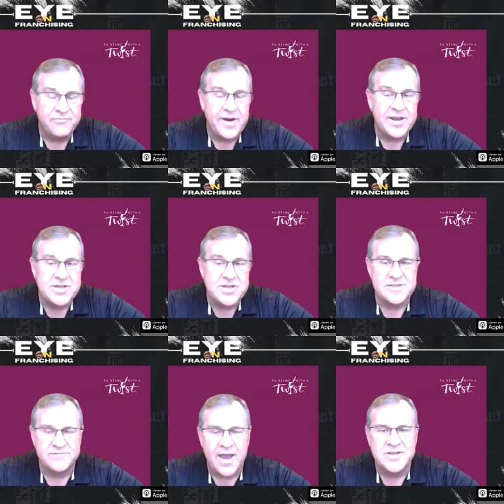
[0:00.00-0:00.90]
franchise
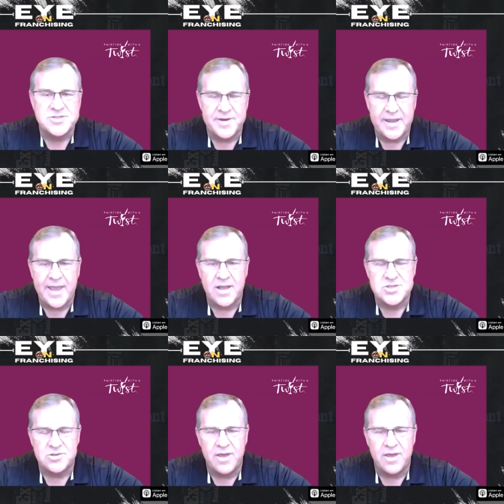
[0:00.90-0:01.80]
advisory
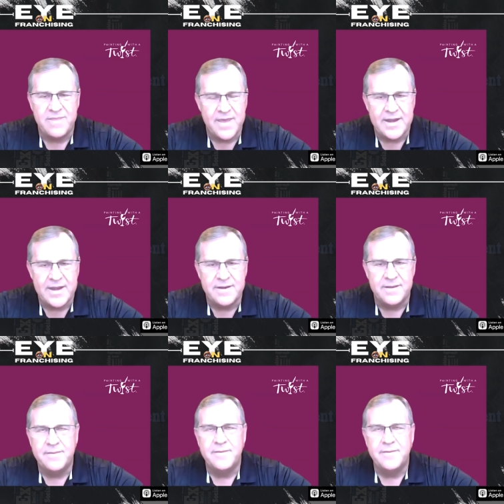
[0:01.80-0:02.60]
council, and then